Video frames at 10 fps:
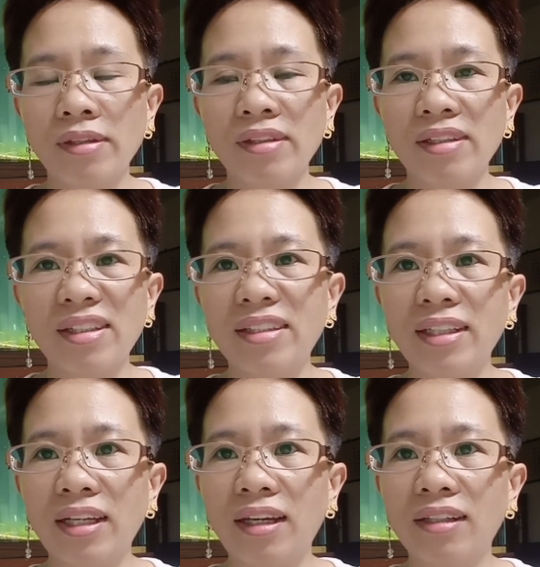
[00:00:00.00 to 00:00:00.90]

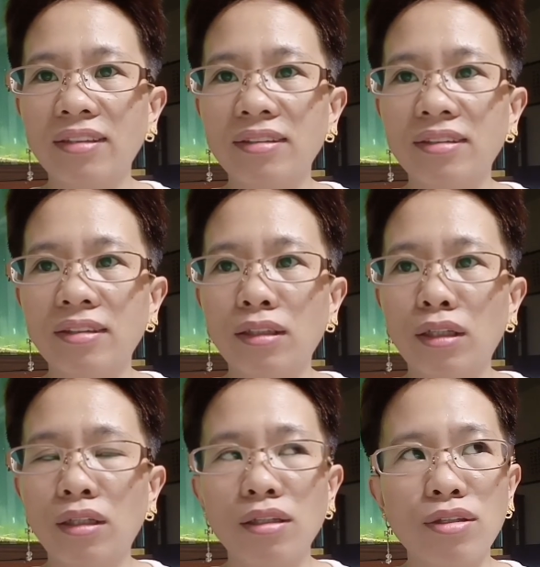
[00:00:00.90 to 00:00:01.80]
Really.
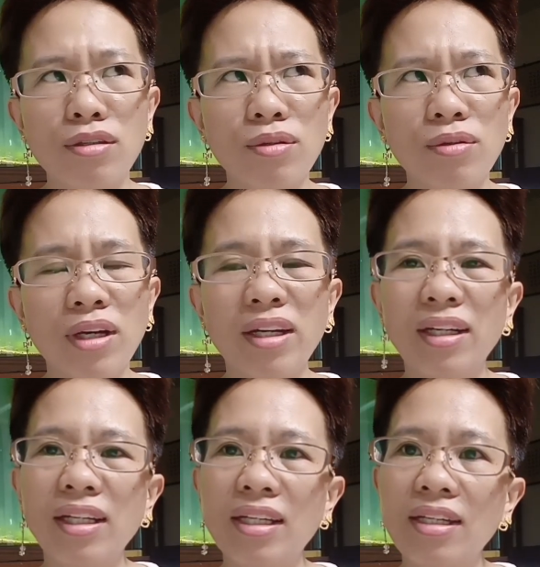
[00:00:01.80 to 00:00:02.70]
So I
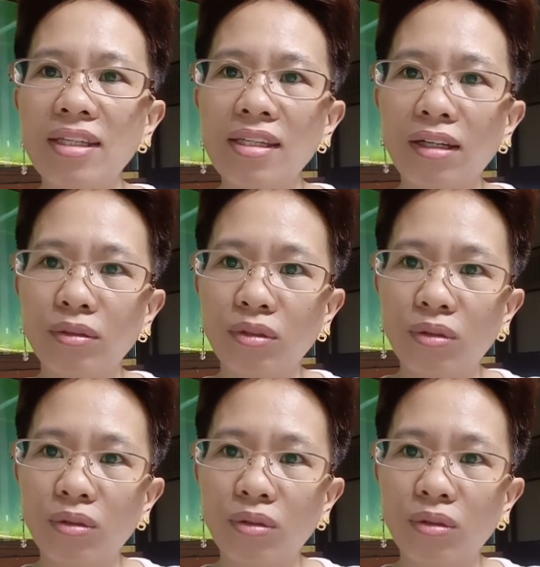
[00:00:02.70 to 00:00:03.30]
really salute